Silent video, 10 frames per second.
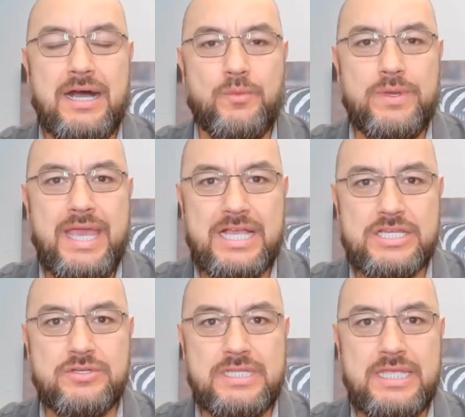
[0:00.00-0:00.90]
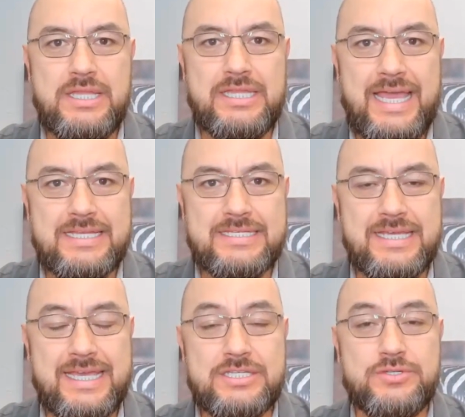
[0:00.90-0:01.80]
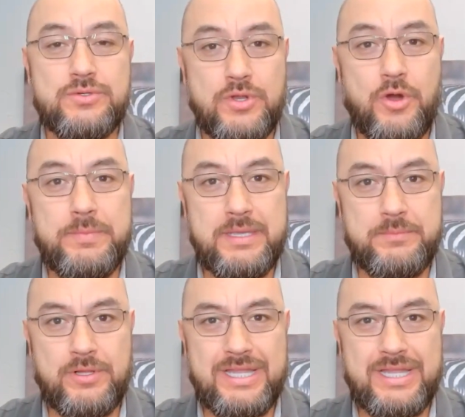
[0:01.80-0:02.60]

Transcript: we actually like to get to know people.